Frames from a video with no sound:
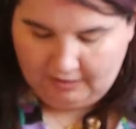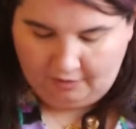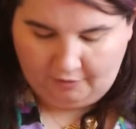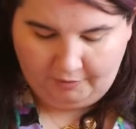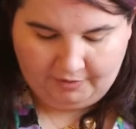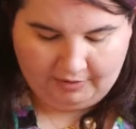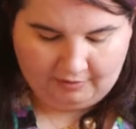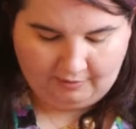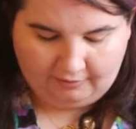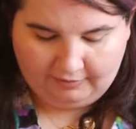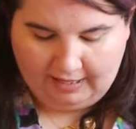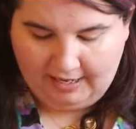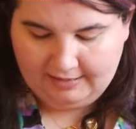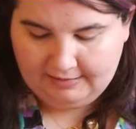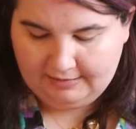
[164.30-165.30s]
Oh and then the
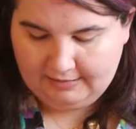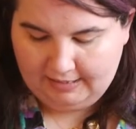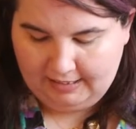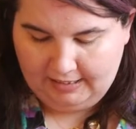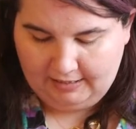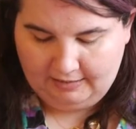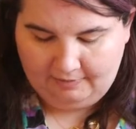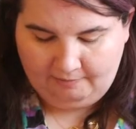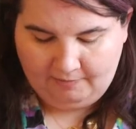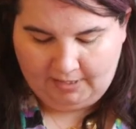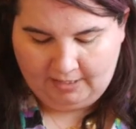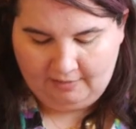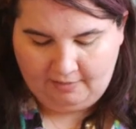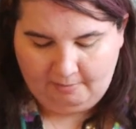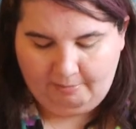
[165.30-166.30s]
last thing
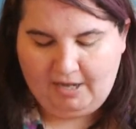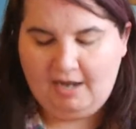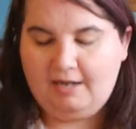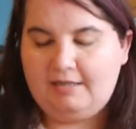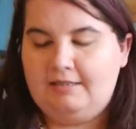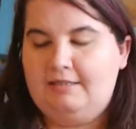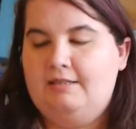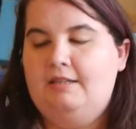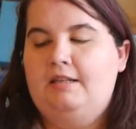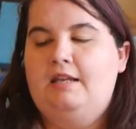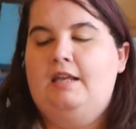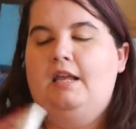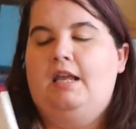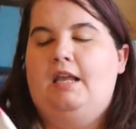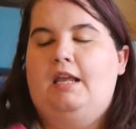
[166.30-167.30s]
in the box
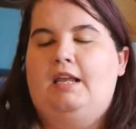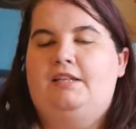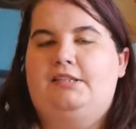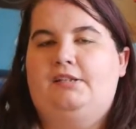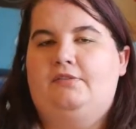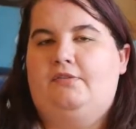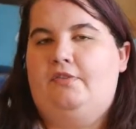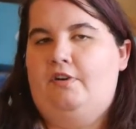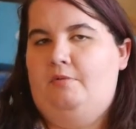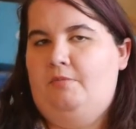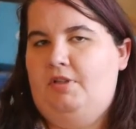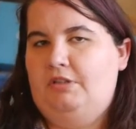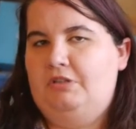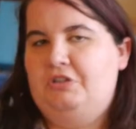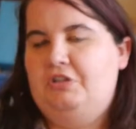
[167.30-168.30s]
is
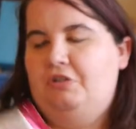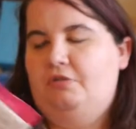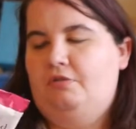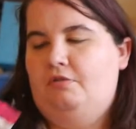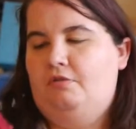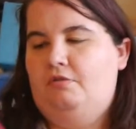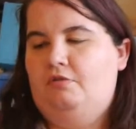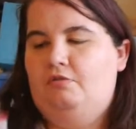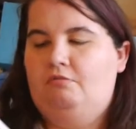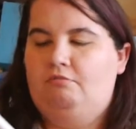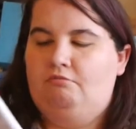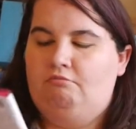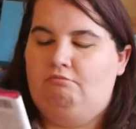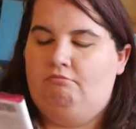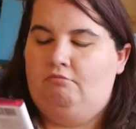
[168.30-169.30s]
from Ch
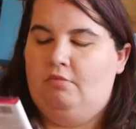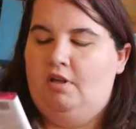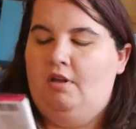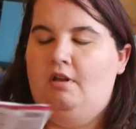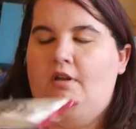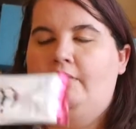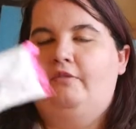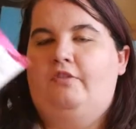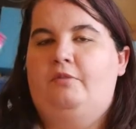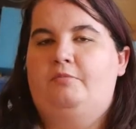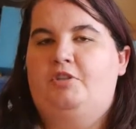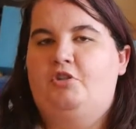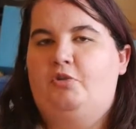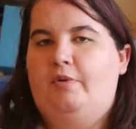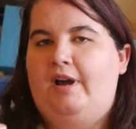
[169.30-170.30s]

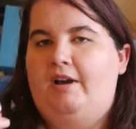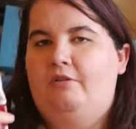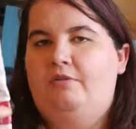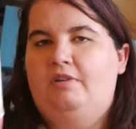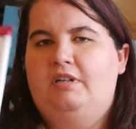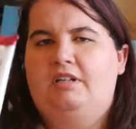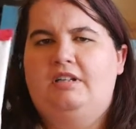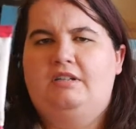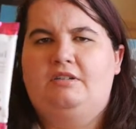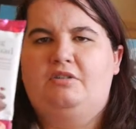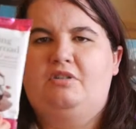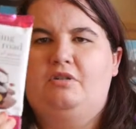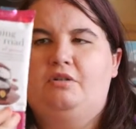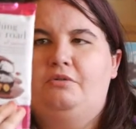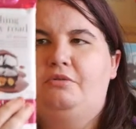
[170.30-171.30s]
from Chihuahua
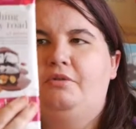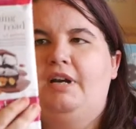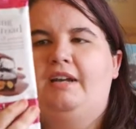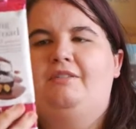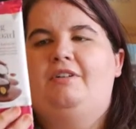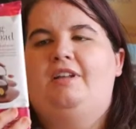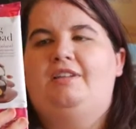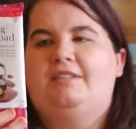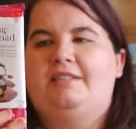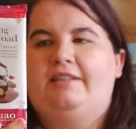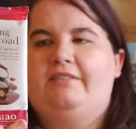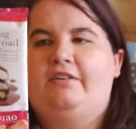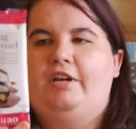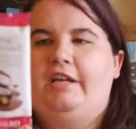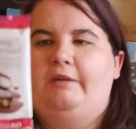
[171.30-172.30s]
oh I don't know how you
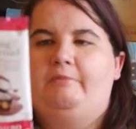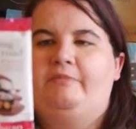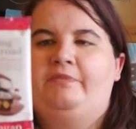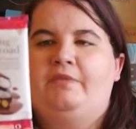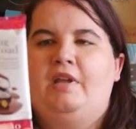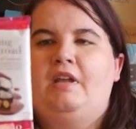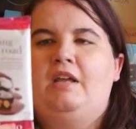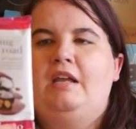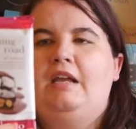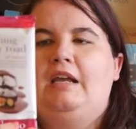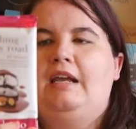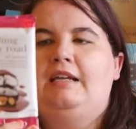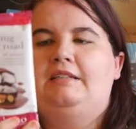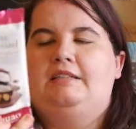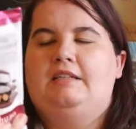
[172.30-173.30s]
say their name
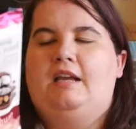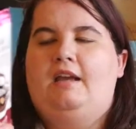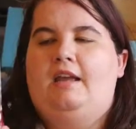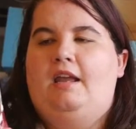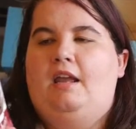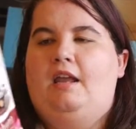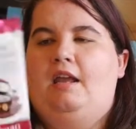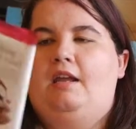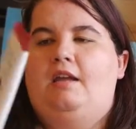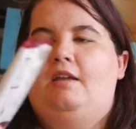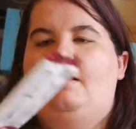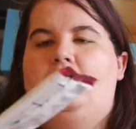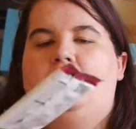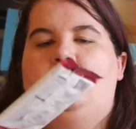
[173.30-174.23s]
it's a